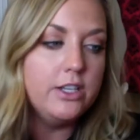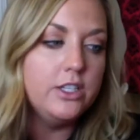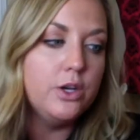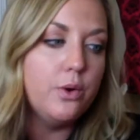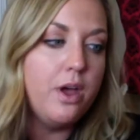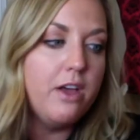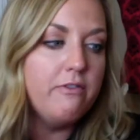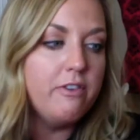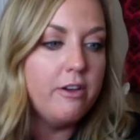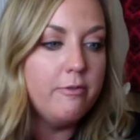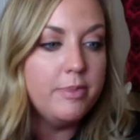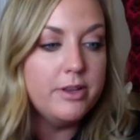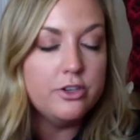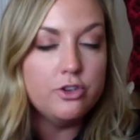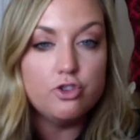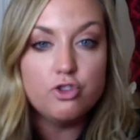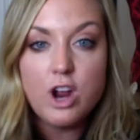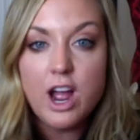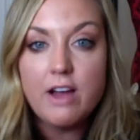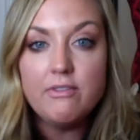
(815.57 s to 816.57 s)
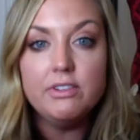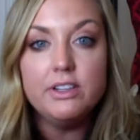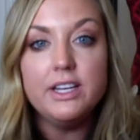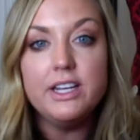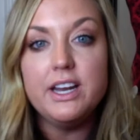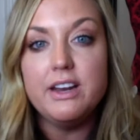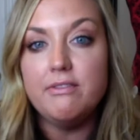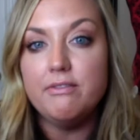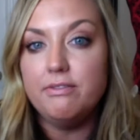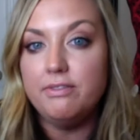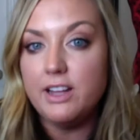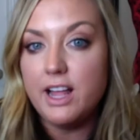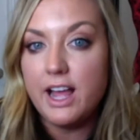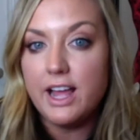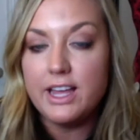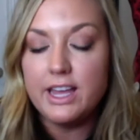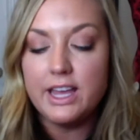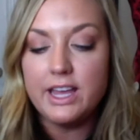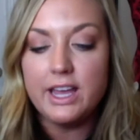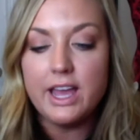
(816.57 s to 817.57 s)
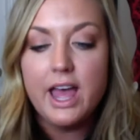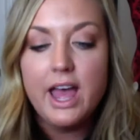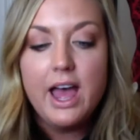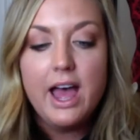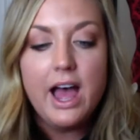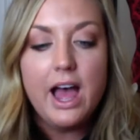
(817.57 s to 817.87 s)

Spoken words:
So if I've been traveling and flying,